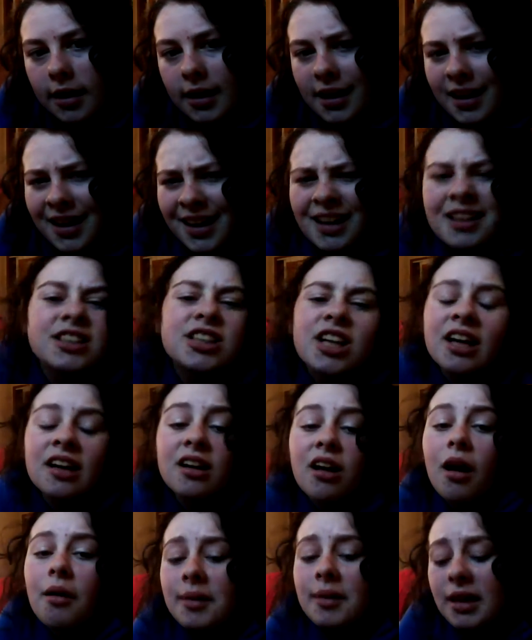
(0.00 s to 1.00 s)
he
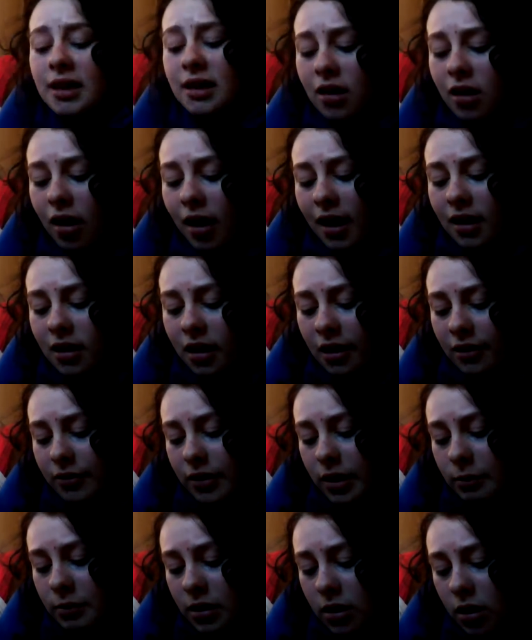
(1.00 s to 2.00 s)
cheated on me, you know, I love
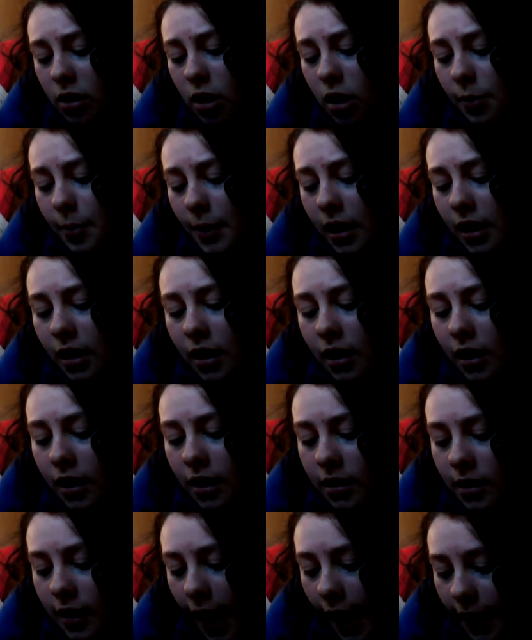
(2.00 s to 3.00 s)
him and all, but
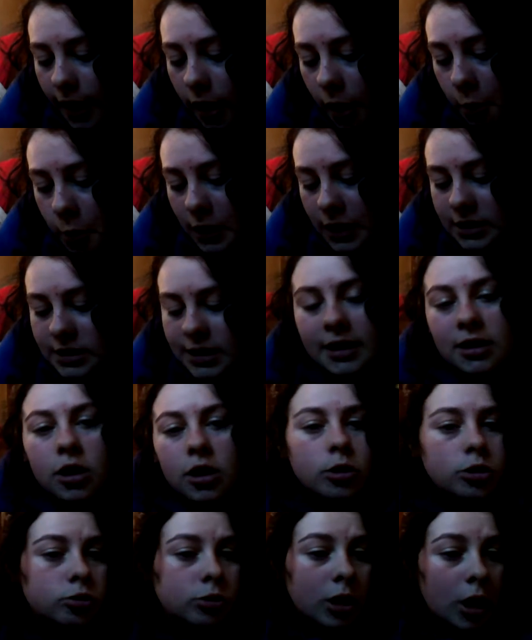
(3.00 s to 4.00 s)
like, we decided to
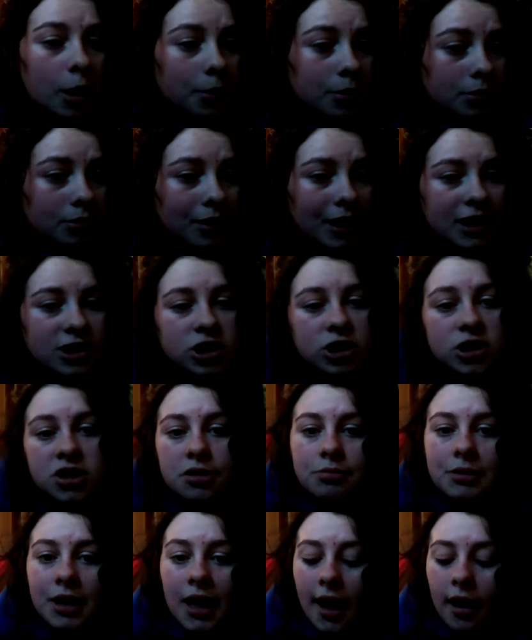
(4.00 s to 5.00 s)
go into an open
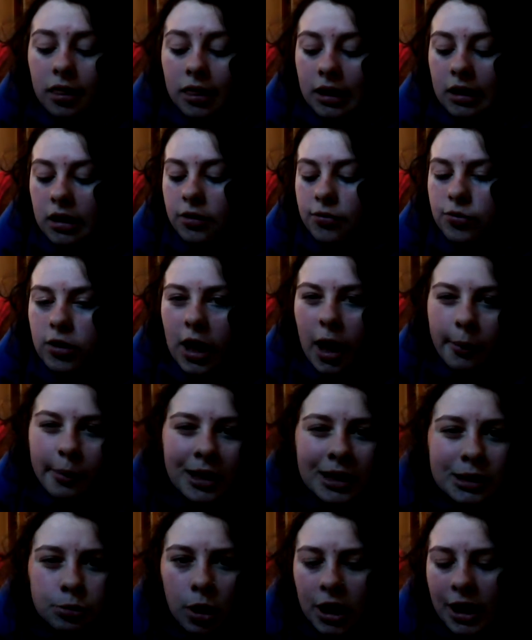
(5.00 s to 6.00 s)
relationship now. Thank you for
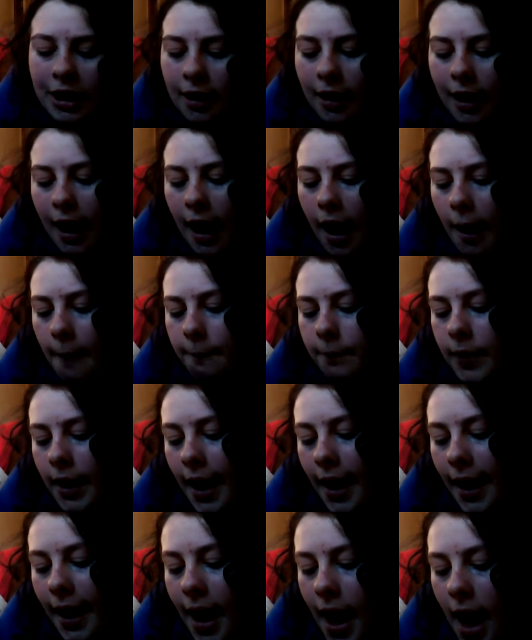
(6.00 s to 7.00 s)
helping us work it out.
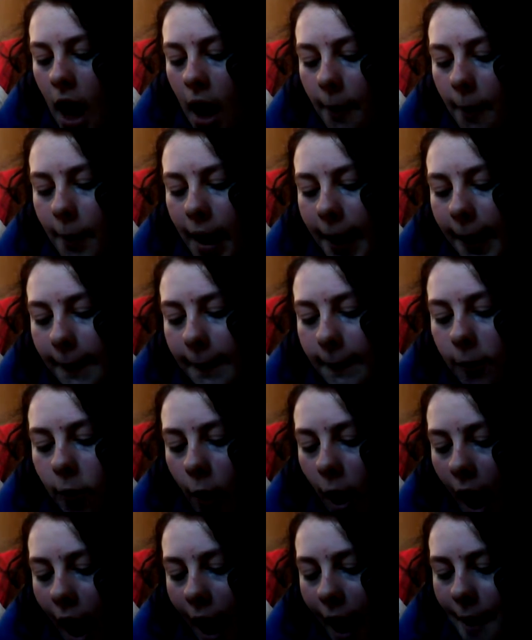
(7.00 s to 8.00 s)
I'm like,
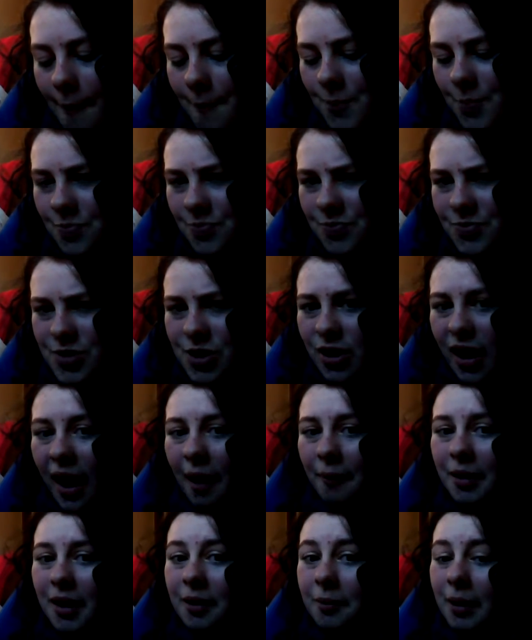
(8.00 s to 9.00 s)
right. Do you know
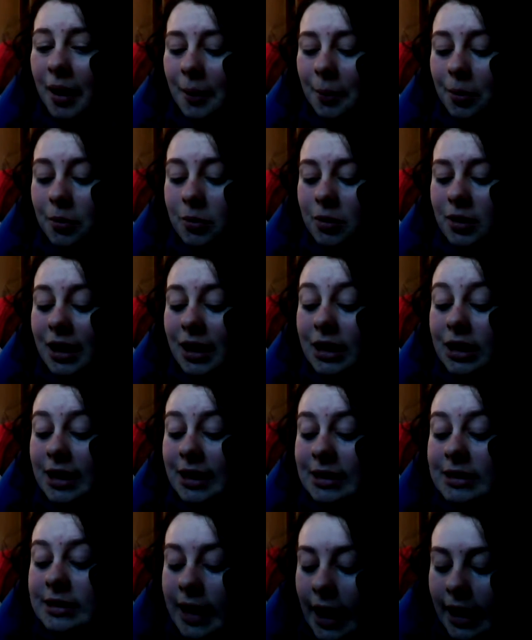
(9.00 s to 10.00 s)
how many people
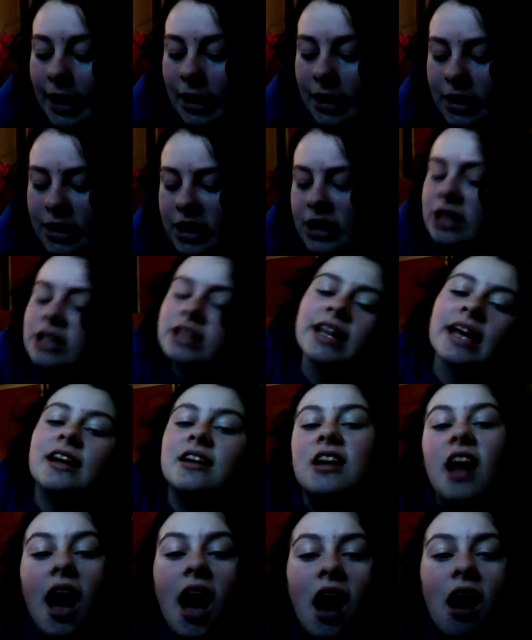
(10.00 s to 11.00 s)
he's dating? She's
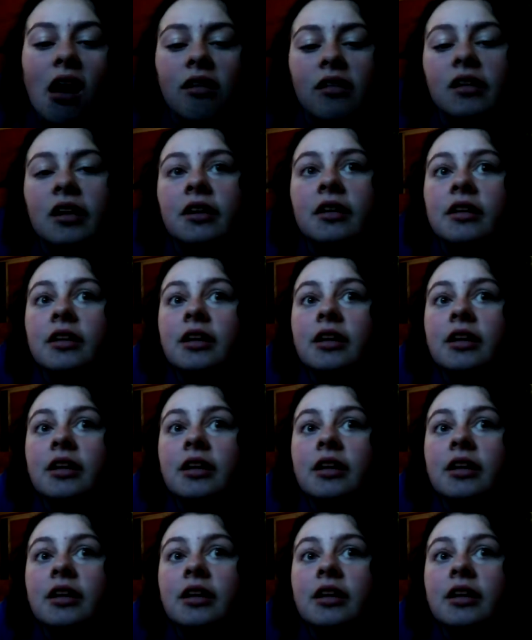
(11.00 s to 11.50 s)
like, no.